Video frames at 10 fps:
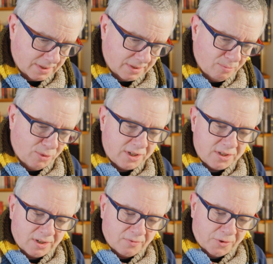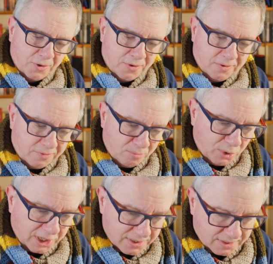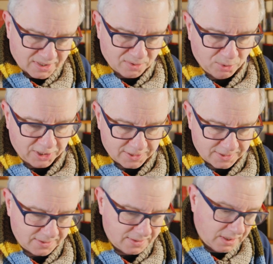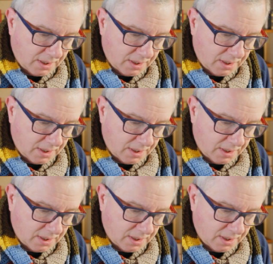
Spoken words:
is the bridging of thought from person to person.